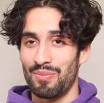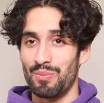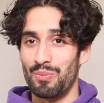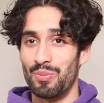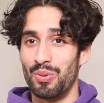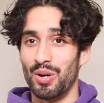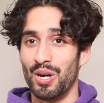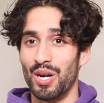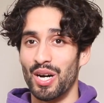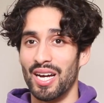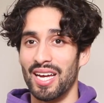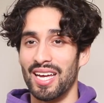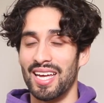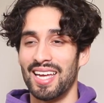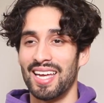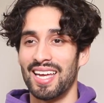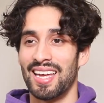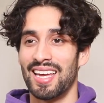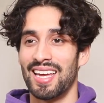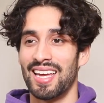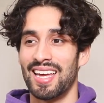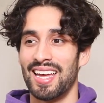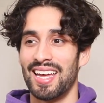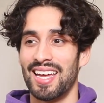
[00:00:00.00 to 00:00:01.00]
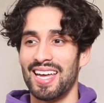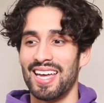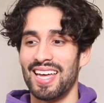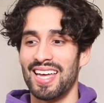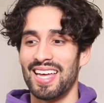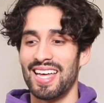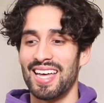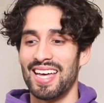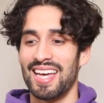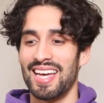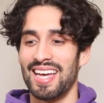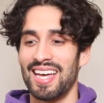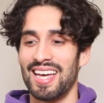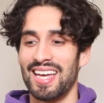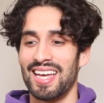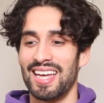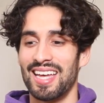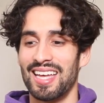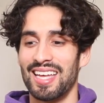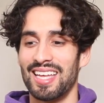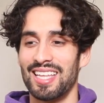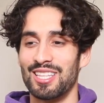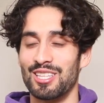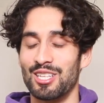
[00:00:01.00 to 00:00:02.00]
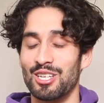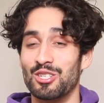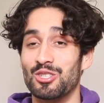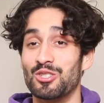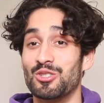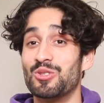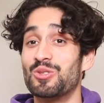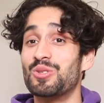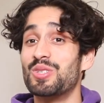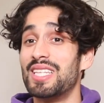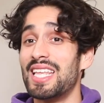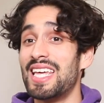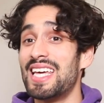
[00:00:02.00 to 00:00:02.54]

But the truth